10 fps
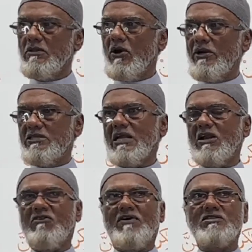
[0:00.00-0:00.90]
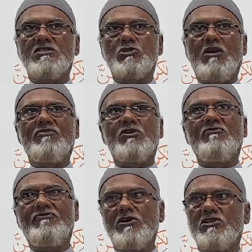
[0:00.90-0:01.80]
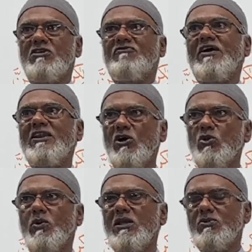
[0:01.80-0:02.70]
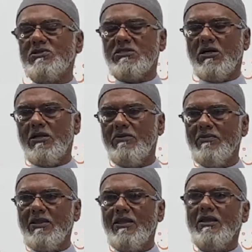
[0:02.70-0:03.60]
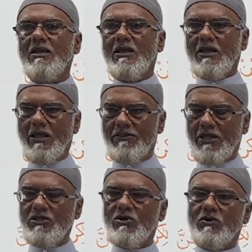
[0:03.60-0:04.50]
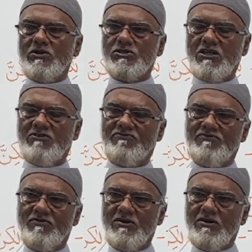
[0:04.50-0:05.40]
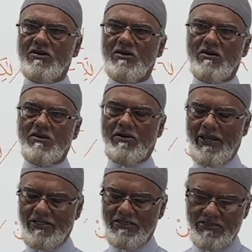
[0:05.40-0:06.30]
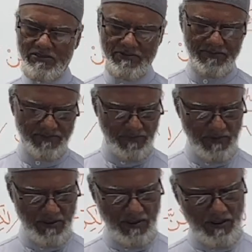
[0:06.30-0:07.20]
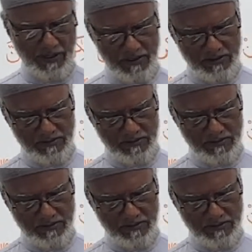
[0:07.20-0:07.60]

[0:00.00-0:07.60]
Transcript: Or the sacrifice is done for you first. You find out when it was done. And then you go and shave your head. All right?